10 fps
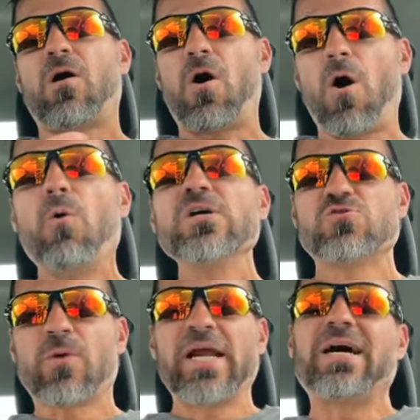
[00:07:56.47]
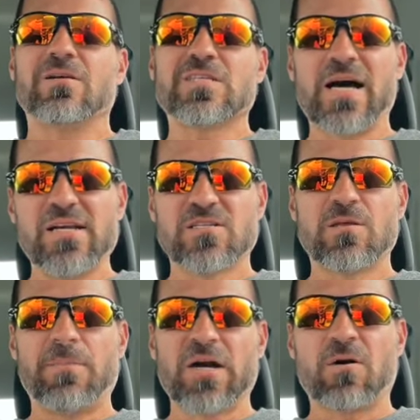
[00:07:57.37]
always running outside is the
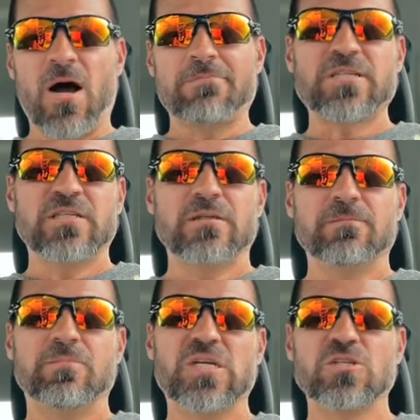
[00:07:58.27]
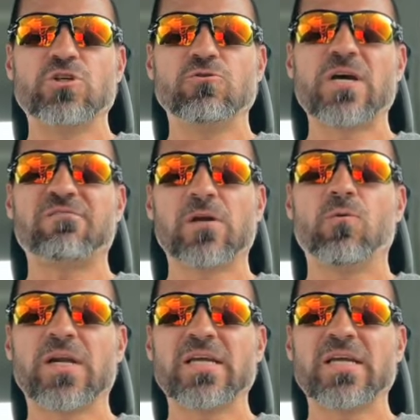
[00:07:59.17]
better option because you definitely want